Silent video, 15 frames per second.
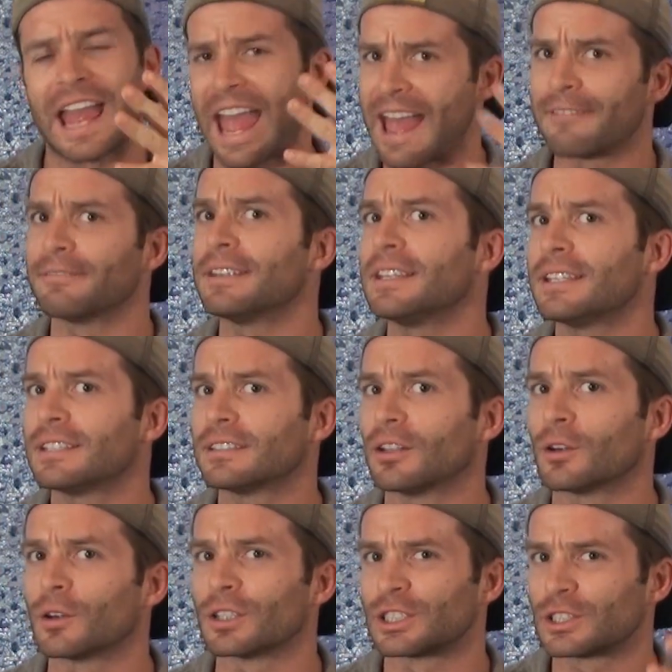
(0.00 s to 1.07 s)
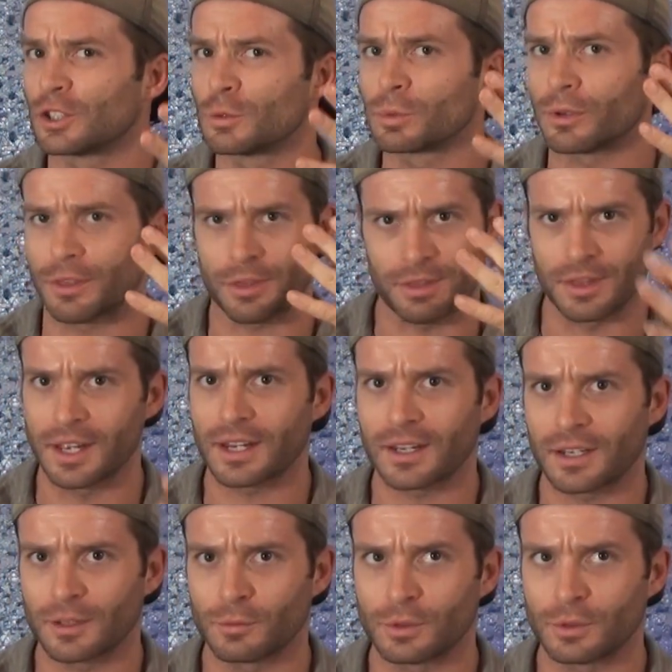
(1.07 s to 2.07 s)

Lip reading: heavy or super thick,